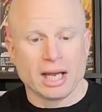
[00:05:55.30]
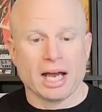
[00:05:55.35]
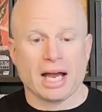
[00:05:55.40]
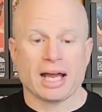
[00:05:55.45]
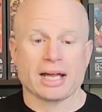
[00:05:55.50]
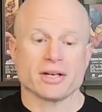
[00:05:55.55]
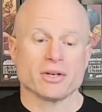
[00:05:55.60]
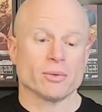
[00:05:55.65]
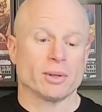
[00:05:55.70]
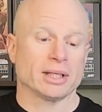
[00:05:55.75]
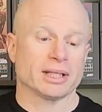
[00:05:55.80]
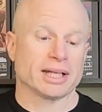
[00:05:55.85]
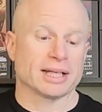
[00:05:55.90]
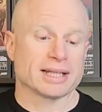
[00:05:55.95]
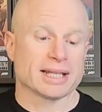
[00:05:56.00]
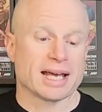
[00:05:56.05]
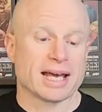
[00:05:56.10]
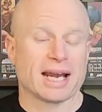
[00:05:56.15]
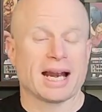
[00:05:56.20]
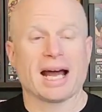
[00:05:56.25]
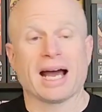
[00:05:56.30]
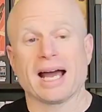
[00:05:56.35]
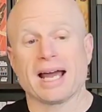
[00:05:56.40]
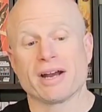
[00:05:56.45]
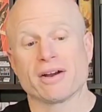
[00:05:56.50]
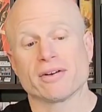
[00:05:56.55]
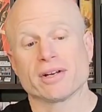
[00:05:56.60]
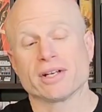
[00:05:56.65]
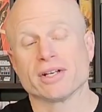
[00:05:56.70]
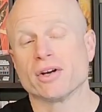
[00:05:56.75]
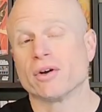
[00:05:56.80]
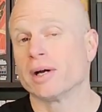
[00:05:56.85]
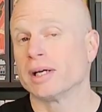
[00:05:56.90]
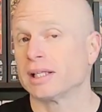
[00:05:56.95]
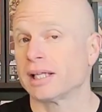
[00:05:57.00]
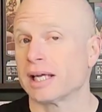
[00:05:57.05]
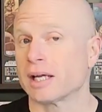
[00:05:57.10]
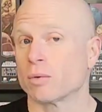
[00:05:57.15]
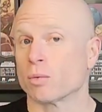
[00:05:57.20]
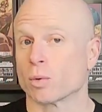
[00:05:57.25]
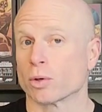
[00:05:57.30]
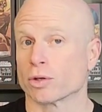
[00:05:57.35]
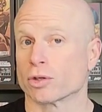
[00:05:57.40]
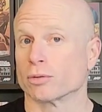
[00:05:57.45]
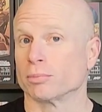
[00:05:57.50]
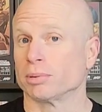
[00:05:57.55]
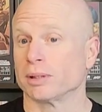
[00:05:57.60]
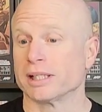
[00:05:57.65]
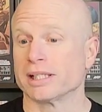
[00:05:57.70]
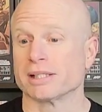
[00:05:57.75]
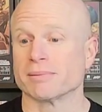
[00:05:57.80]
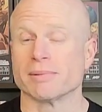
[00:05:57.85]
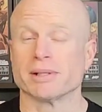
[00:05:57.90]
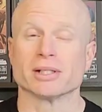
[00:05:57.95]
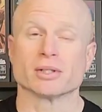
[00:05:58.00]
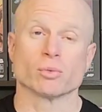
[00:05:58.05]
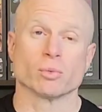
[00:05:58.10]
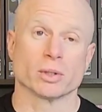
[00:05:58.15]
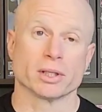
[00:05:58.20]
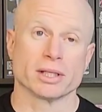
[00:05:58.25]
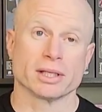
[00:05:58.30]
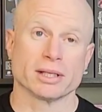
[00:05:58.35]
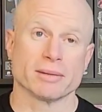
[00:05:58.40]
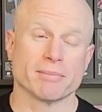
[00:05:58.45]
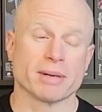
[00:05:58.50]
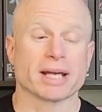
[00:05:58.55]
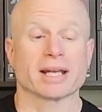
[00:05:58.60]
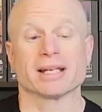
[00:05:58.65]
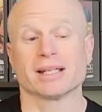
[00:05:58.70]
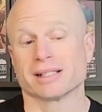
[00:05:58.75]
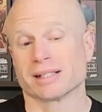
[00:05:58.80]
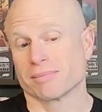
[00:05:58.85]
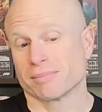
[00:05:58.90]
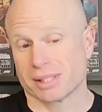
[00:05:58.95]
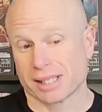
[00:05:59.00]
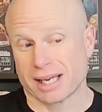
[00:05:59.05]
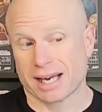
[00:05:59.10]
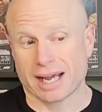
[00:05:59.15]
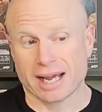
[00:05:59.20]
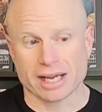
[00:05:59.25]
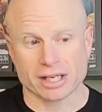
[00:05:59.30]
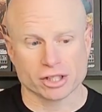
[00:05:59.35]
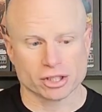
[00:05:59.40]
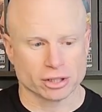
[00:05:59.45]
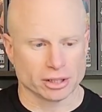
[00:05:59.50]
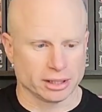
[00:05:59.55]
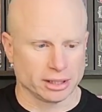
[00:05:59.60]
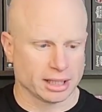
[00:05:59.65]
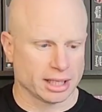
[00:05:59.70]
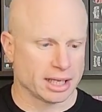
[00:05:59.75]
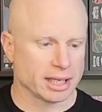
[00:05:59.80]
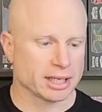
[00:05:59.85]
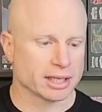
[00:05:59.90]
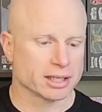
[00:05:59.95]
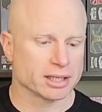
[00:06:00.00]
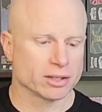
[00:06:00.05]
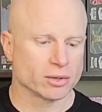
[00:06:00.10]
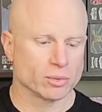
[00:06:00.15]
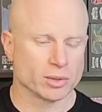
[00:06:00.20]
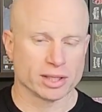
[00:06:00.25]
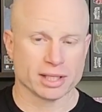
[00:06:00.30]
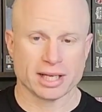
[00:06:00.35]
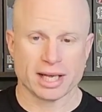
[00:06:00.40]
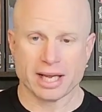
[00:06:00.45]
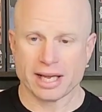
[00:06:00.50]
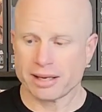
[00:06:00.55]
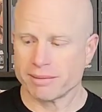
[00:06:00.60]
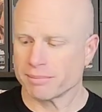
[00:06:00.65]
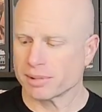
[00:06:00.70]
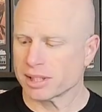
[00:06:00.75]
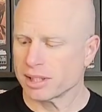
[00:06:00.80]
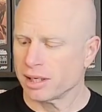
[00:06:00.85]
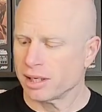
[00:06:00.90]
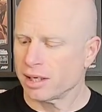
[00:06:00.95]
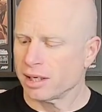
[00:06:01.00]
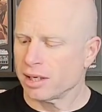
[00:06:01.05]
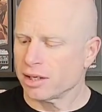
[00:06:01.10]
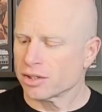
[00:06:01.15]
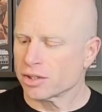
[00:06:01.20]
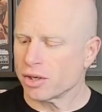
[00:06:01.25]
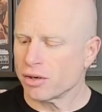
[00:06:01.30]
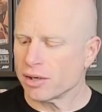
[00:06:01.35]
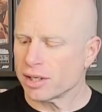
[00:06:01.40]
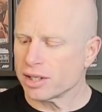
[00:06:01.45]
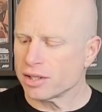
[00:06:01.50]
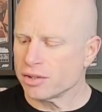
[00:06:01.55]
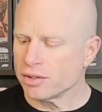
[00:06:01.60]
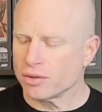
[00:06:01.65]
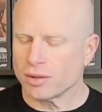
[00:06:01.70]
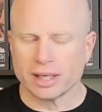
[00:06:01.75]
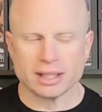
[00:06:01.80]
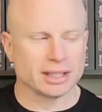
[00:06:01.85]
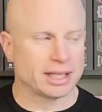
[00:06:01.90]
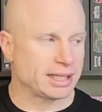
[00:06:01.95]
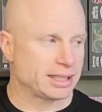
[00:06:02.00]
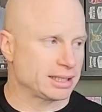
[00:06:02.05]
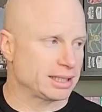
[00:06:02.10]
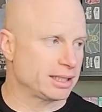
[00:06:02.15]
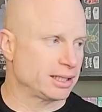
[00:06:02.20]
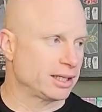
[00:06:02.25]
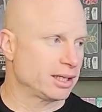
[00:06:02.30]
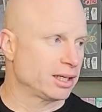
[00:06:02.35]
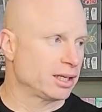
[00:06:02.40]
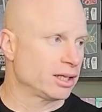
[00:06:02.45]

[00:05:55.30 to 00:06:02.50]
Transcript: I knew I liked that. I already know I like worker placement. It's one of the mechanisms that I actually like with games. So I already knew I liked it.